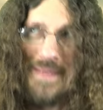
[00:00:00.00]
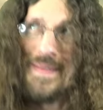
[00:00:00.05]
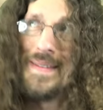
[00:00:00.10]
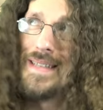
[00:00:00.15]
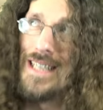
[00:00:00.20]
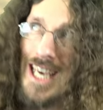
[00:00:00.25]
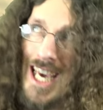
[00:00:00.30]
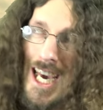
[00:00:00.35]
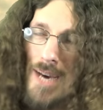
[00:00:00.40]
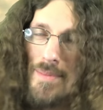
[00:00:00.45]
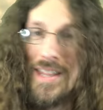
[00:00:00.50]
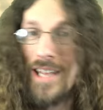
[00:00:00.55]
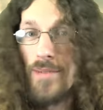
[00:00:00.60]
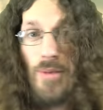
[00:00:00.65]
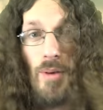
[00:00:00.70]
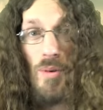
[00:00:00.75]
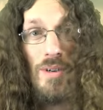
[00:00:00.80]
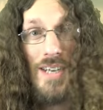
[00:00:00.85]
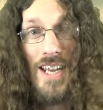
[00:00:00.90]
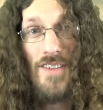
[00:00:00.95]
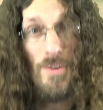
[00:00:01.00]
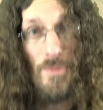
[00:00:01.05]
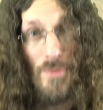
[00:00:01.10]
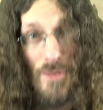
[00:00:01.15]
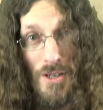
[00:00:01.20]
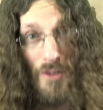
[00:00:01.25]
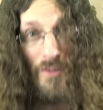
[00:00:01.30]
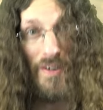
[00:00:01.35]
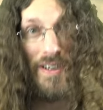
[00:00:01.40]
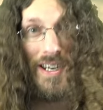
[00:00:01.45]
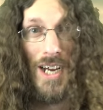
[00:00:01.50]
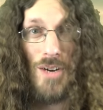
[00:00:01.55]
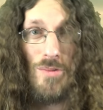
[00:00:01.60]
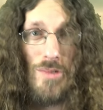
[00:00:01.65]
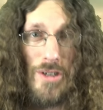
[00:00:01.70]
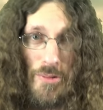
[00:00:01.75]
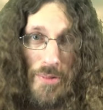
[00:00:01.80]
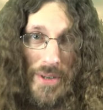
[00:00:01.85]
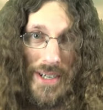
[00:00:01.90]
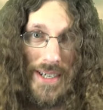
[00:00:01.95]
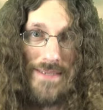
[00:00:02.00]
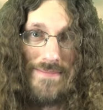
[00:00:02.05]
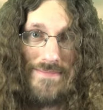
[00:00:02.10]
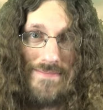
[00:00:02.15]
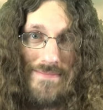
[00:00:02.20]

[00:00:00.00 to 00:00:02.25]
Yeah, but then we wouldn't have a movie now, would we?